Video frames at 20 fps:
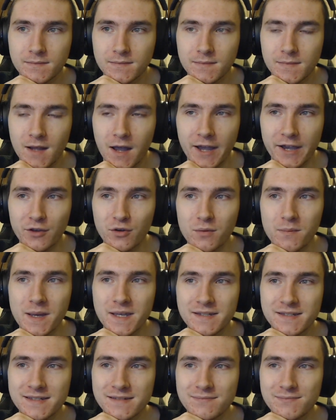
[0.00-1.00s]
I can
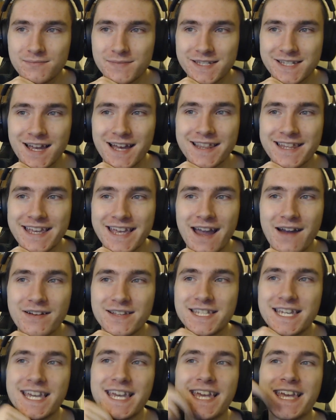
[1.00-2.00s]
almost certainly
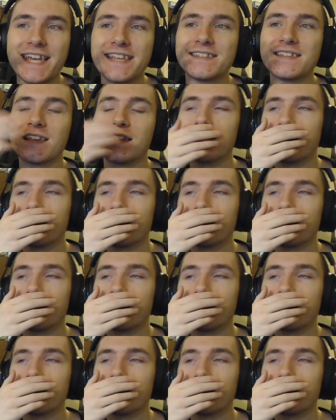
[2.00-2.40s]
guarantee he's going